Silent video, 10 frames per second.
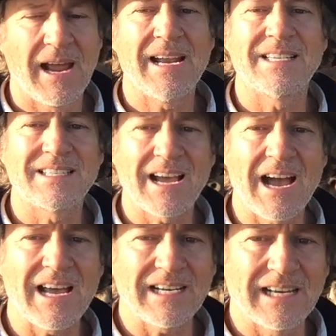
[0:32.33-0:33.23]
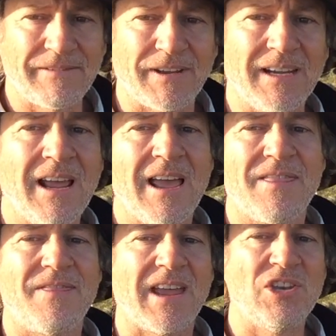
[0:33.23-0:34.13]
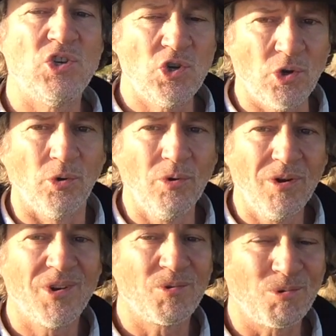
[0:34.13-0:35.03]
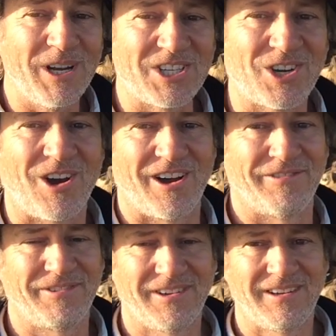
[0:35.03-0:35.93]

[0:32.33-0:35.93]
and start living their new rich life.